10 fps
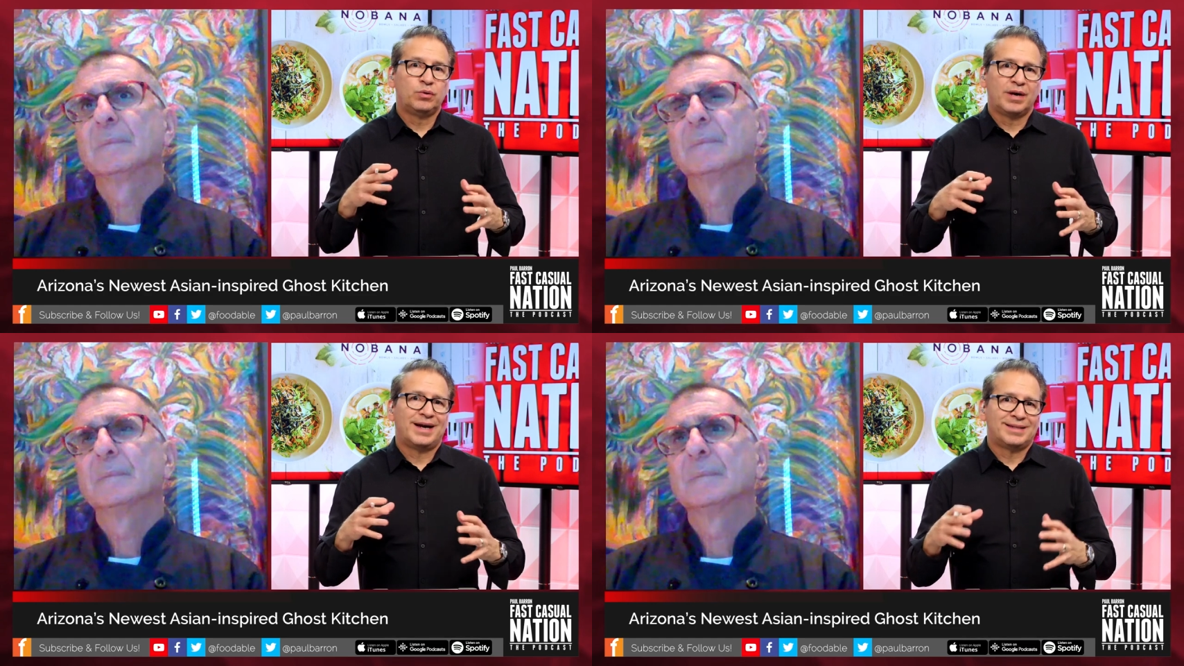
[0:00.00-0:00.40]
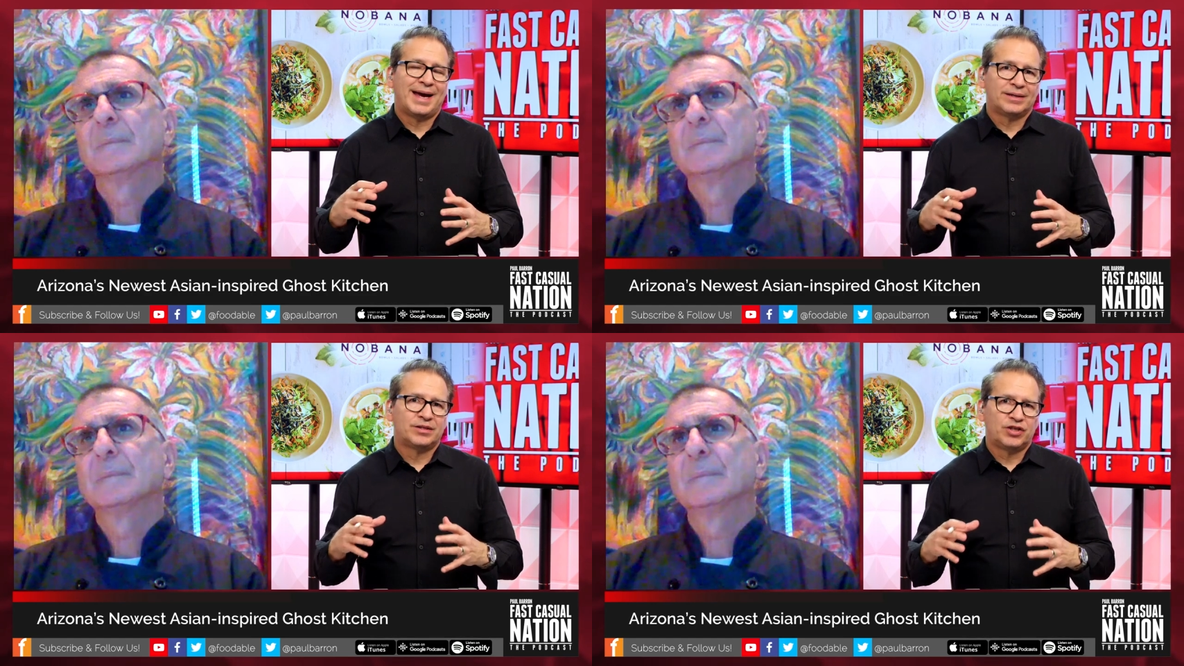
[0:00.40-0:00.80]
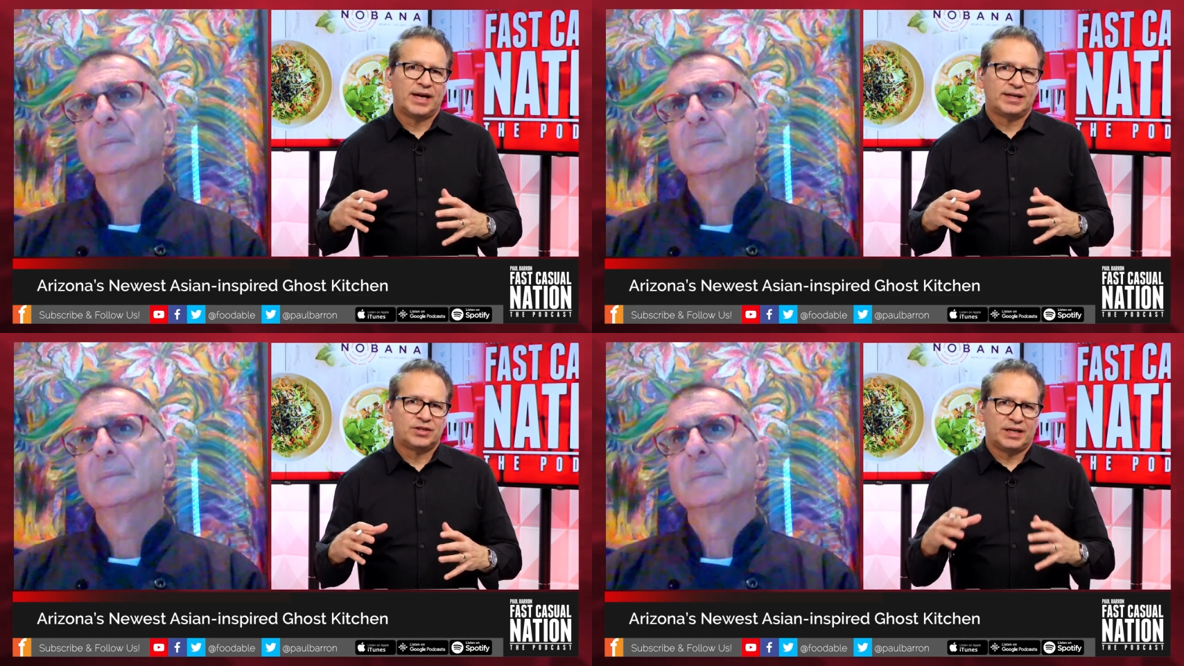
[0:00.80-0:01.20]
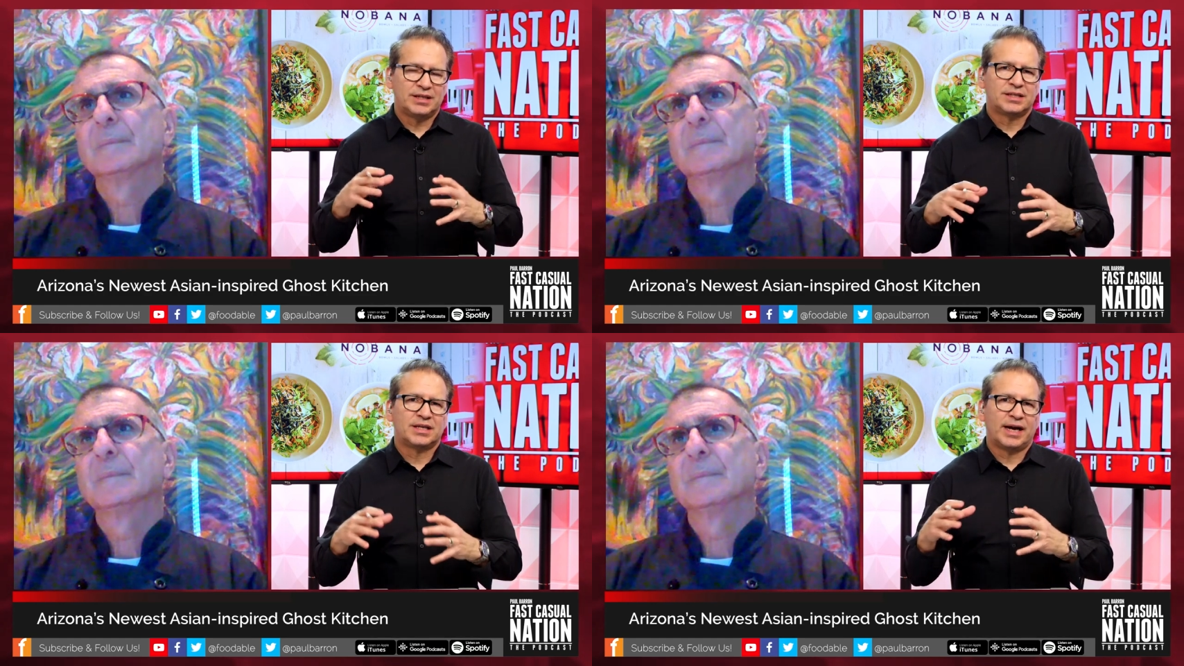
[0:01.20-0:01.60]
Speaker 1: you guys had to change
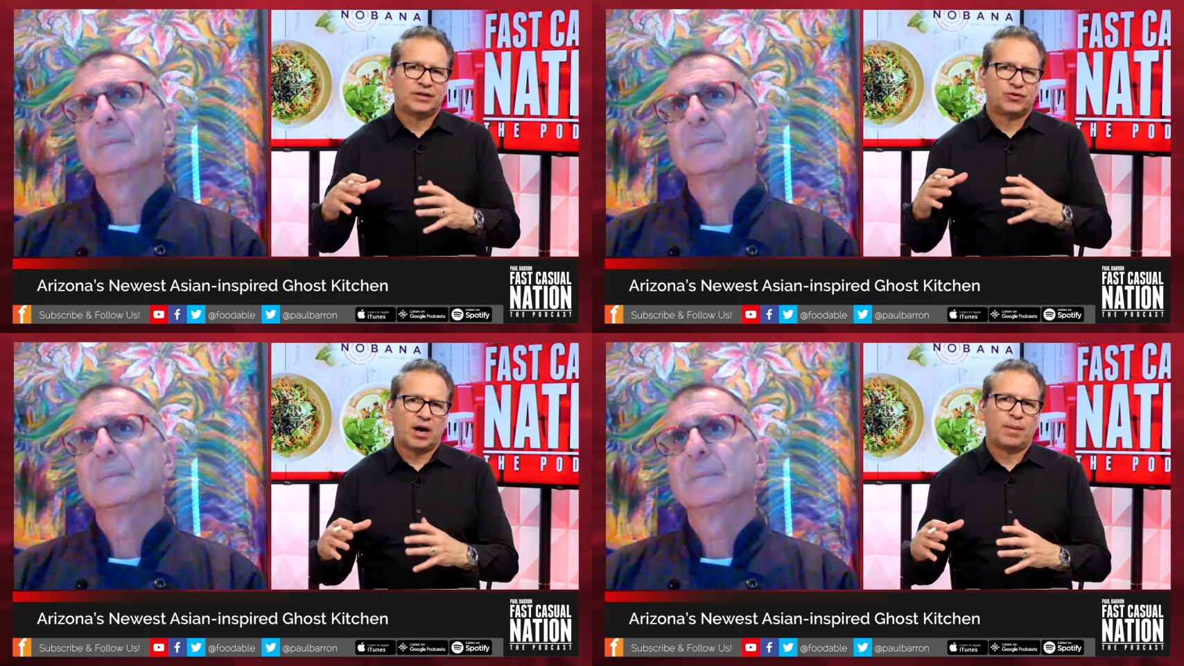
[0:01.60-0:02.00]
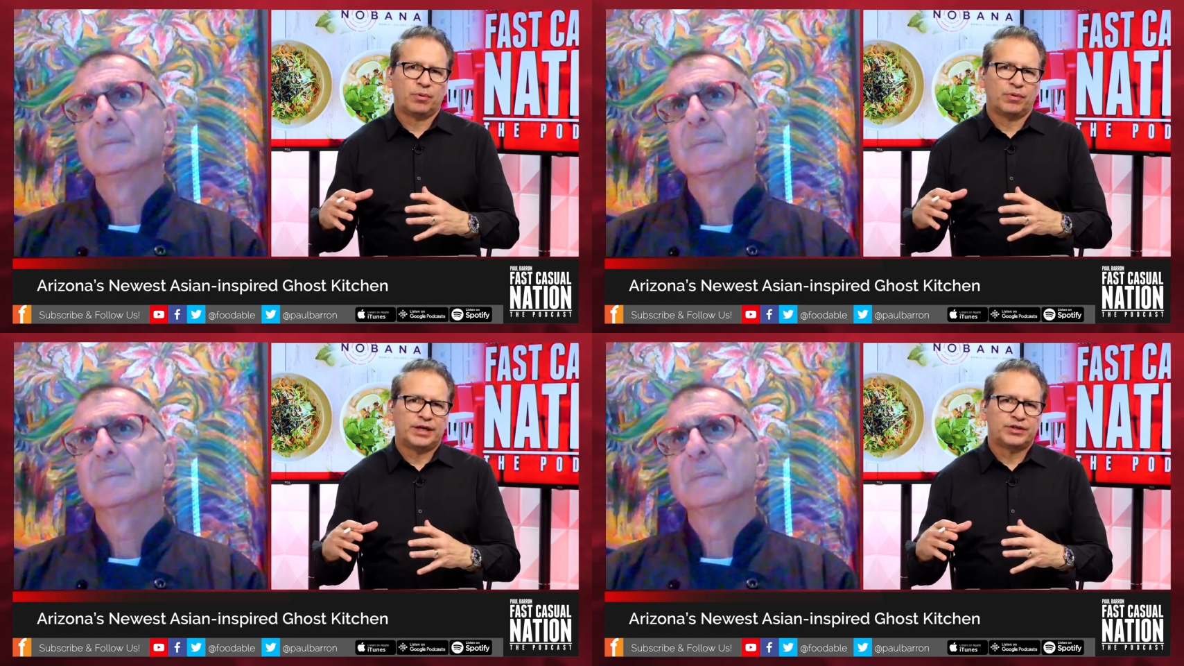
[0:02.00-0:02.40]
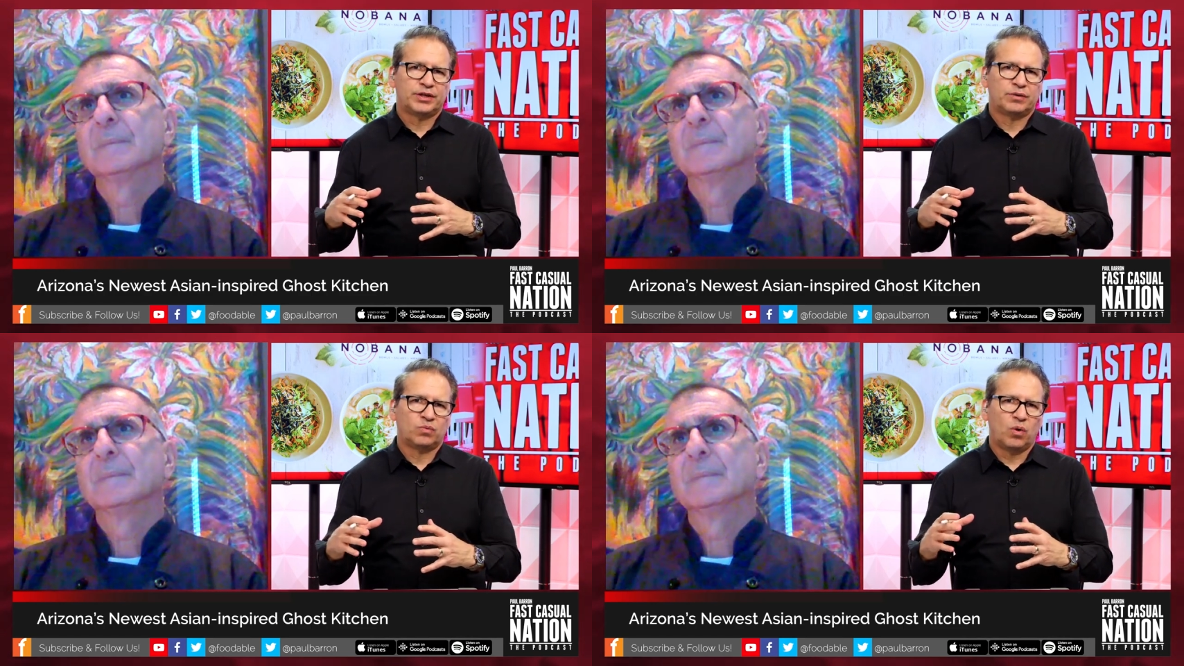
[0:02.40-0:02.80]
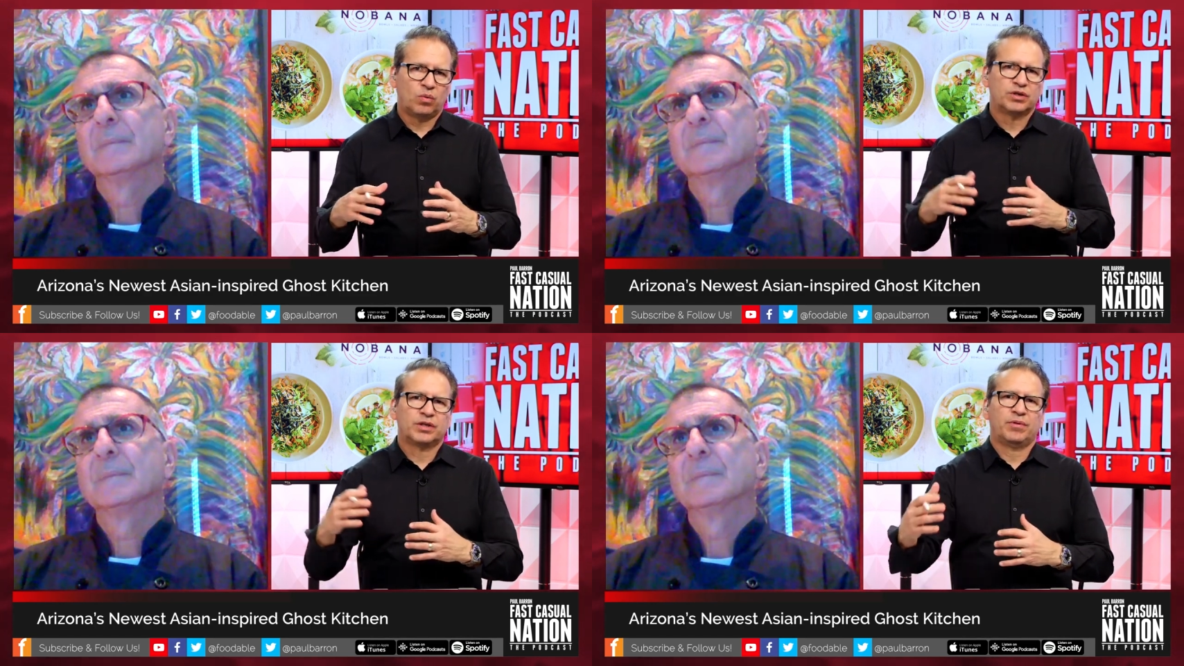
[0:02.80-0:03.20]
inside your operation? What
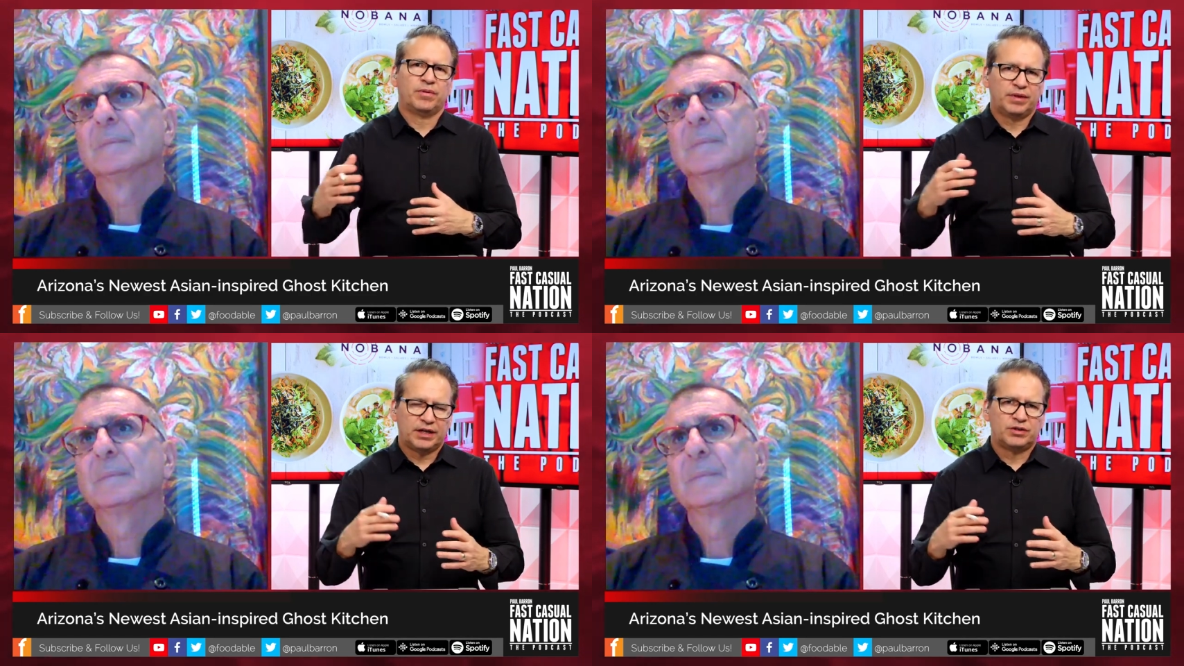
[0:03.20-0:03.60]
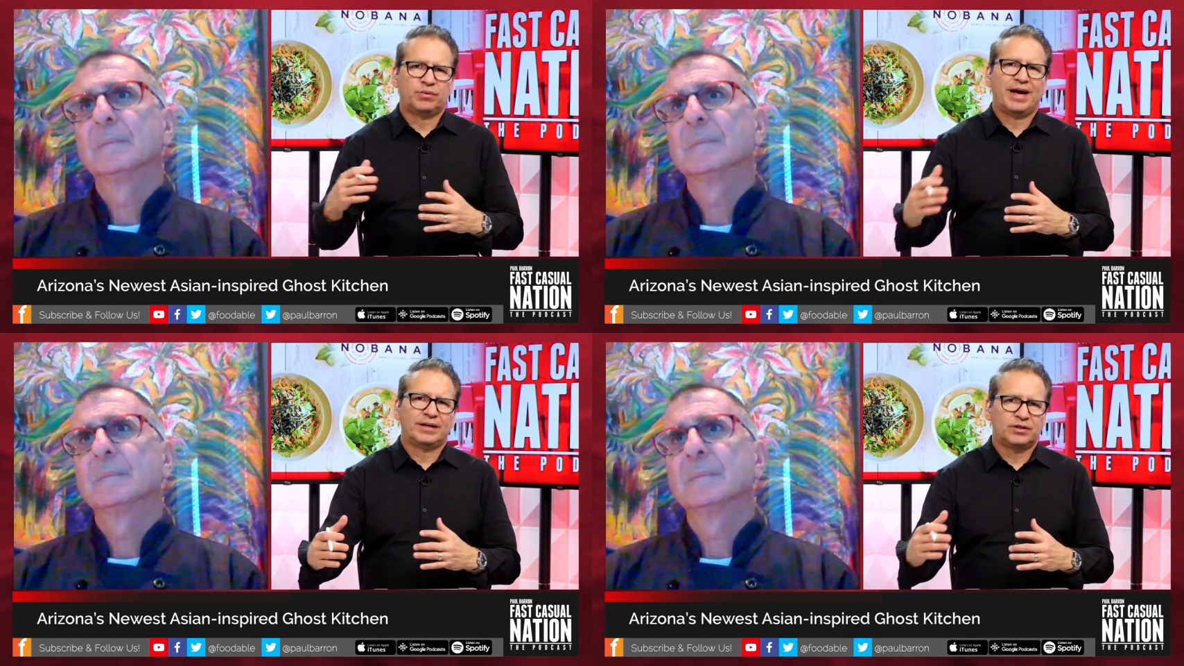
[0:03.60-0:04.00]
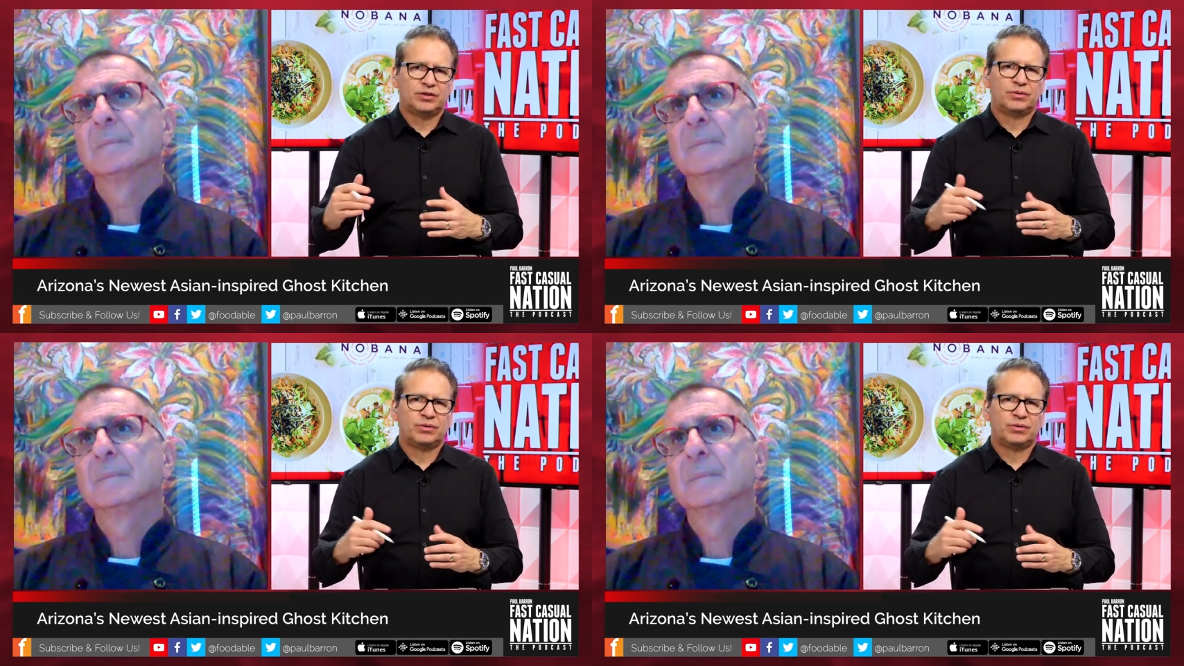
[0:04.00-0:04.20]
were some of the things you had to